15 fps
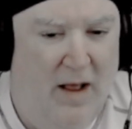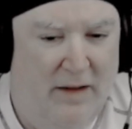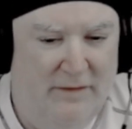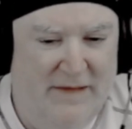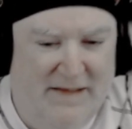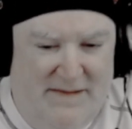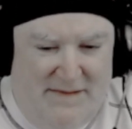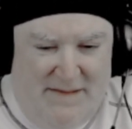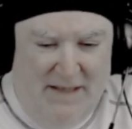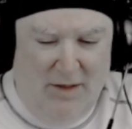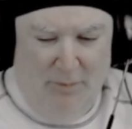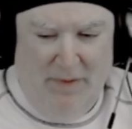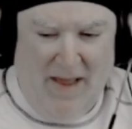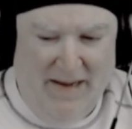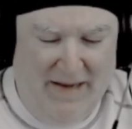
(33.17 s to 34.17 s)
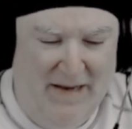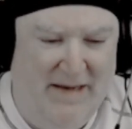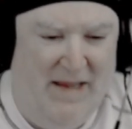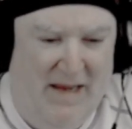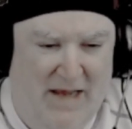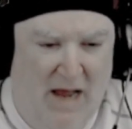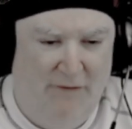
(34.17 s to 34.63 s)
Let's settle back and
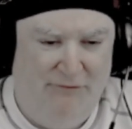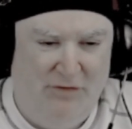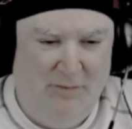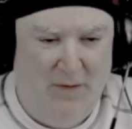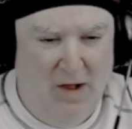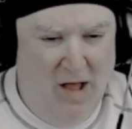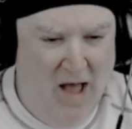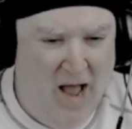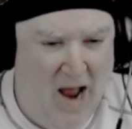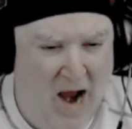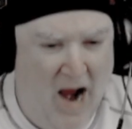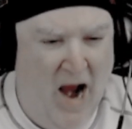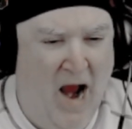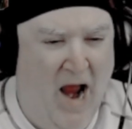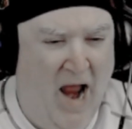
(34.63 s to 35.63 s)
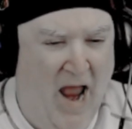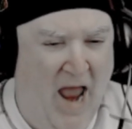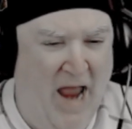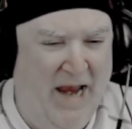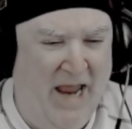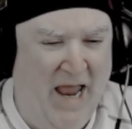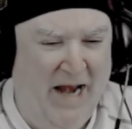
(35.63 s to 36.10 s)
get comfortable
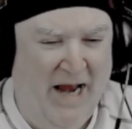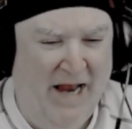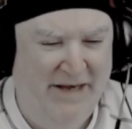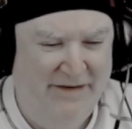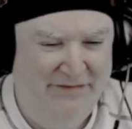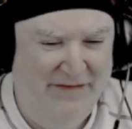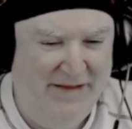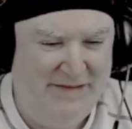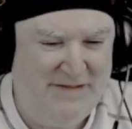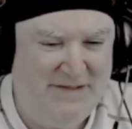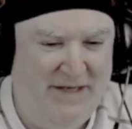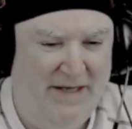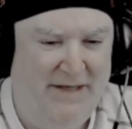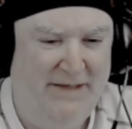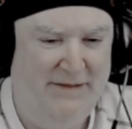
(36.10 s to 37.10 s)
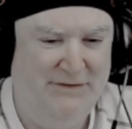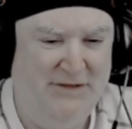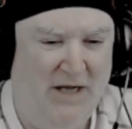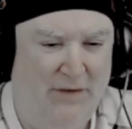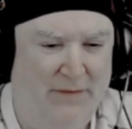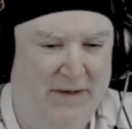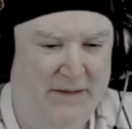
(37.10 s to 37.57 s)
and get into this,
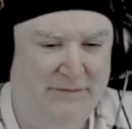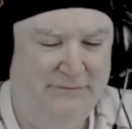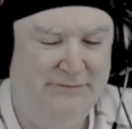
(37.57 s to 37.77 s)
shall we?